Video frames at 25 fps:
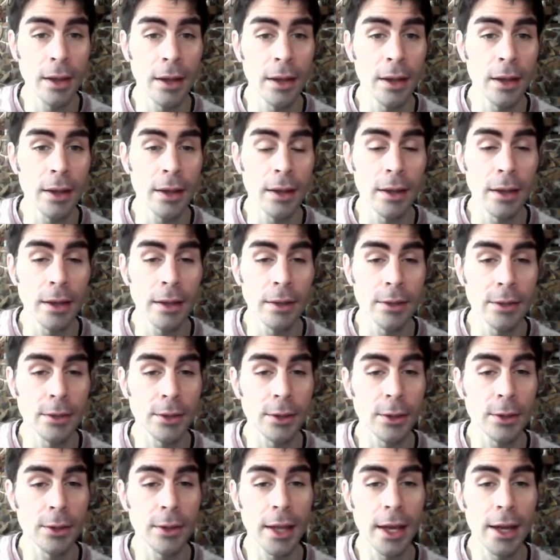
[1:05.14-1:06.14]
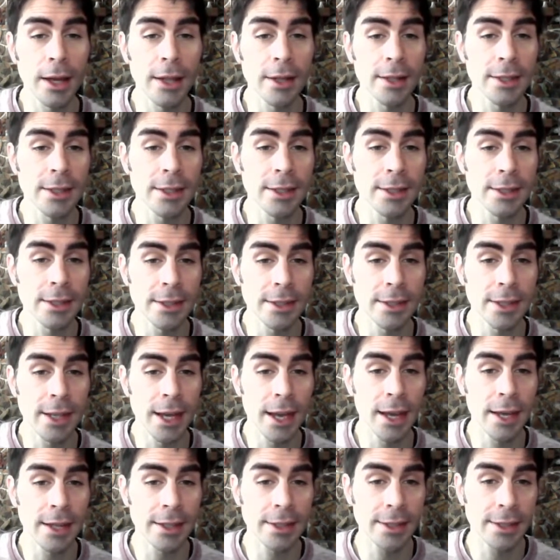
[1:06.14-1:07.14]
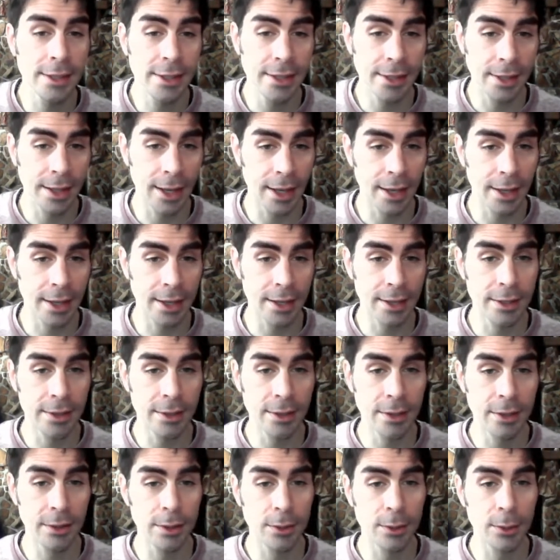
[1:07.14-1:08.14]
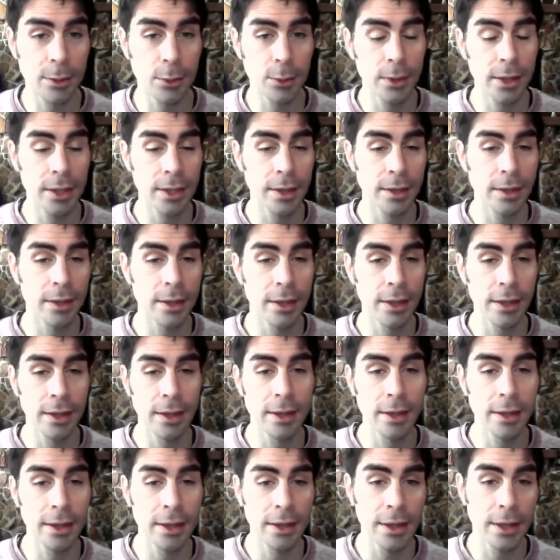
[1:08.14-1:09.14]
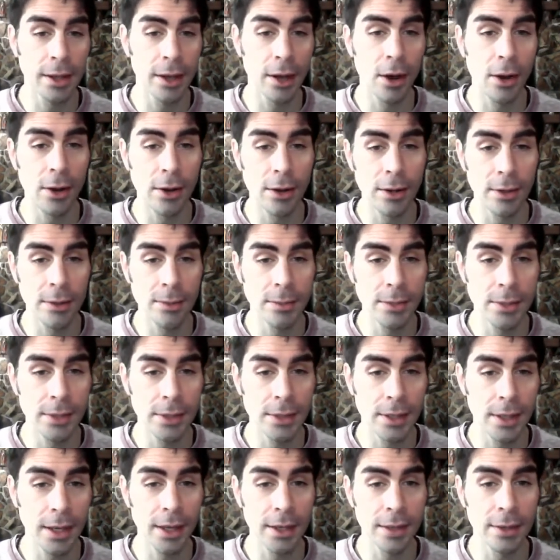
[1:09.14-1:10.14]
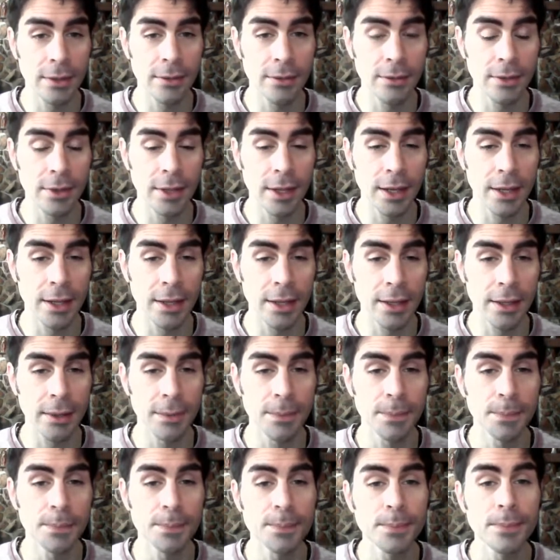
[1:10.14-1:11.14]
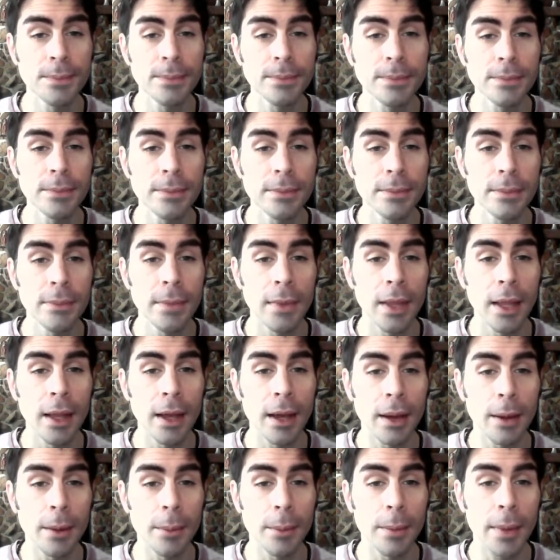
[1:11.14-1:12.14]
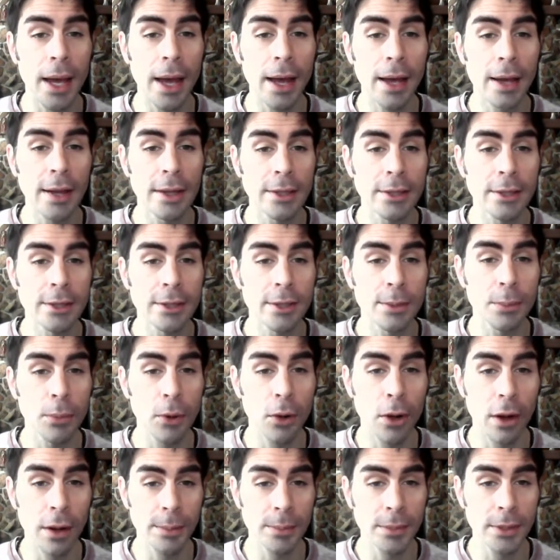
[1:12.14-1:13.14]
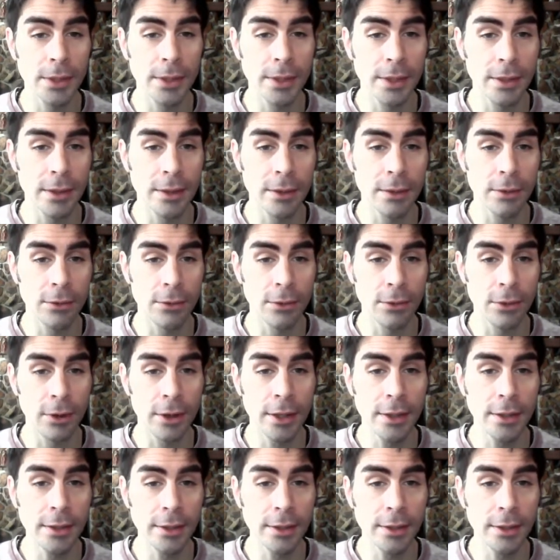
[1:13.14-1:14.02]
So that is headstand with the arms kind of like um, as props in the front,